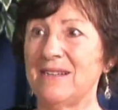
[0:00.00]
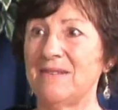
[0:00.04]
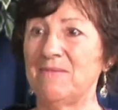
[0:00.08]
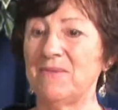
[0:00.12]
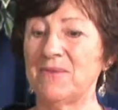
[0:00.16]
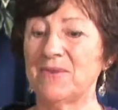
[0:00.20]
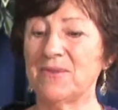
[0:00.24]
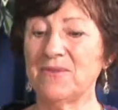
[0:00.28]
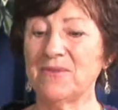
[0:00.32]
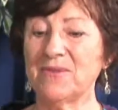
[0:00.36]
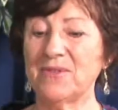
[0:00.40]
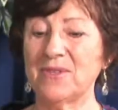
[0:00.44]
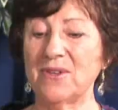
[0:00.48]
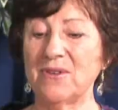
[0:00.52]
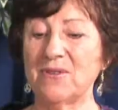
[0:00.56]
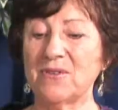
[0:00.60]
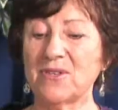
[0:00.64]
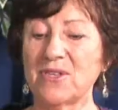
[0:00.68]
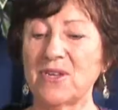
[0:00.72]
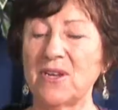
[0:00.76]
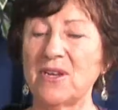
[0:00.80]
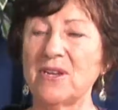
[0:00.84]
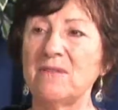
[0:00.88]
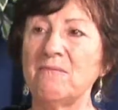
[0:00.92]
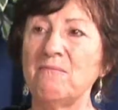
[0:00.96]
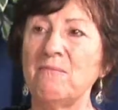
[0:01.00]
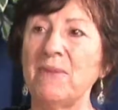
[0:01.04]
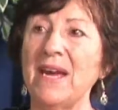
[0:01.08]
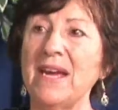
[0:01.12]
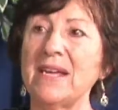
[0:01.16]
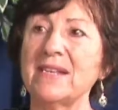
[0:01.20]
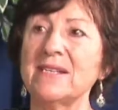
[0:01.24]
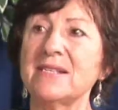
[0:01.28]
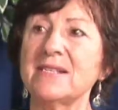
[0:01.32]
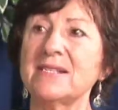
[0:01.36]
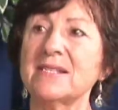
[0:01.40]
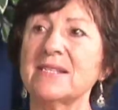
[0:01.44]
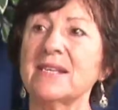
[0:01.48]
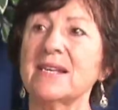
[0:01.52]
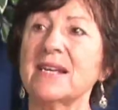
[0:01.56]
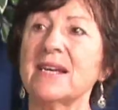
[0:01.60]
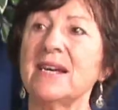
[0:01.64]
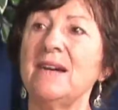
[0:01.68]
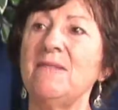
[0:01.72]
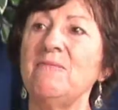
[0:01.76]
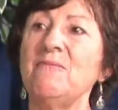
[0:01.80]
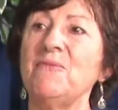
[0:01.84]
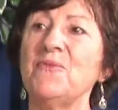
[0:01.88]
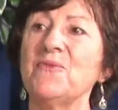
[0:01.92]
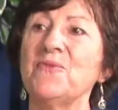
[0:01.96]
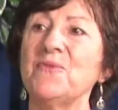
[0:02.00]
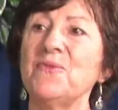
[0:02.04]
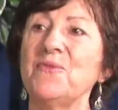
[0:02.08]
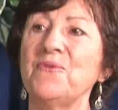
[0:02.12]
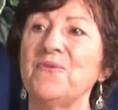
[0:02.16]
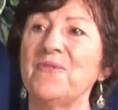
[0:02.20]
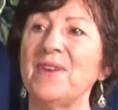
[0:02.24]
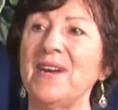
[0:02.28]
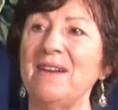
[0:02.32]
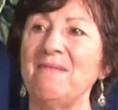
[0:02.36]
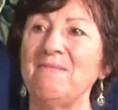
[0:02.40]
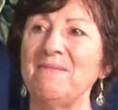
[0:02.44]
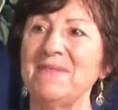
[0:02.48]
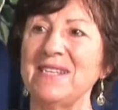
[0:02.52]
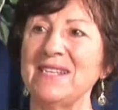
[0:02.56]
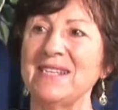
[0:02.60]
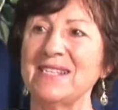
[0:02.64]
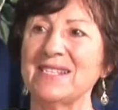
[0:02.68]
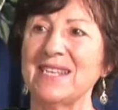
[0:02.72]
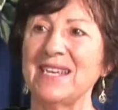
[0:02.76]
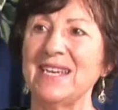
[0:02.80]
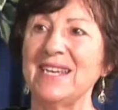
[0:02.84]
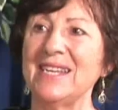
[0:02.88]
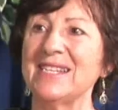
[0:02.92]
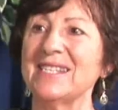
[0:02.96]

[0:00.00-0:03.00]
but also certain patterns that come through families